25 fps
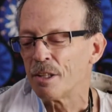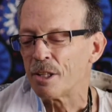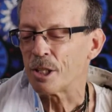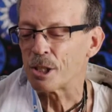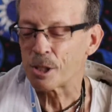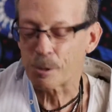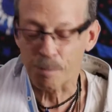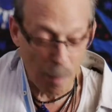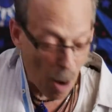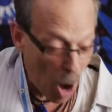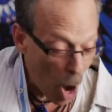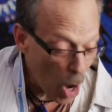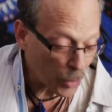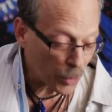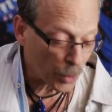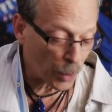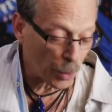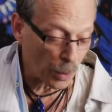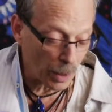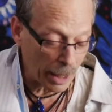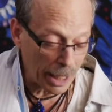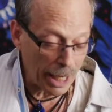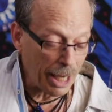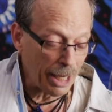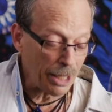the
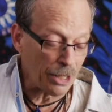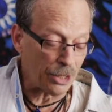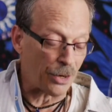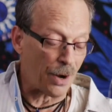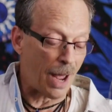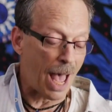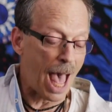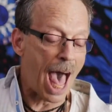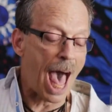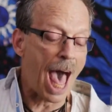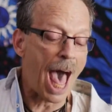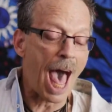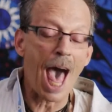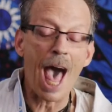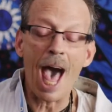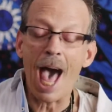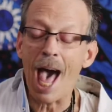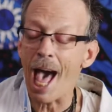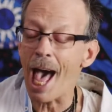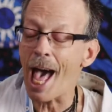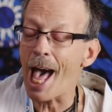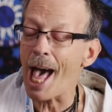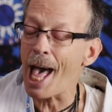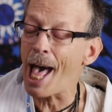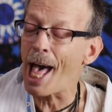sparkle in your
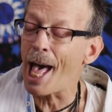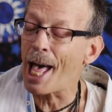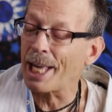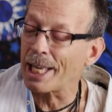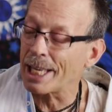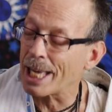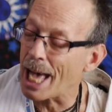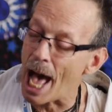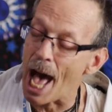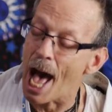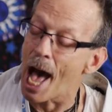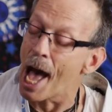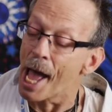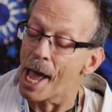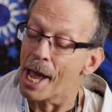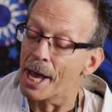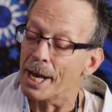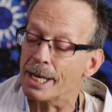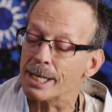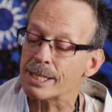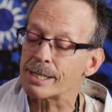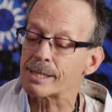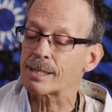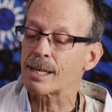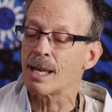
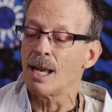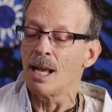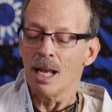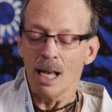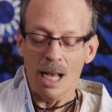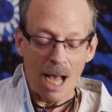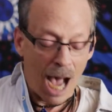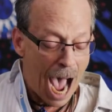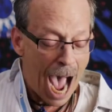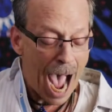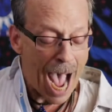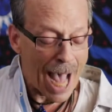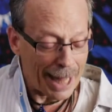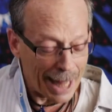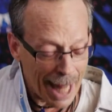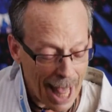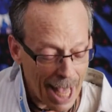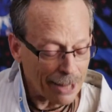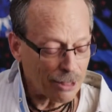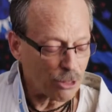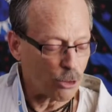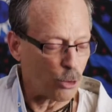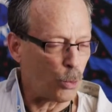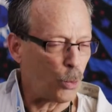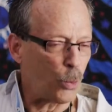eyes. I
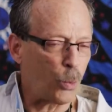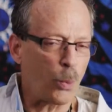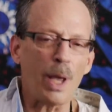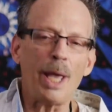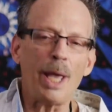like the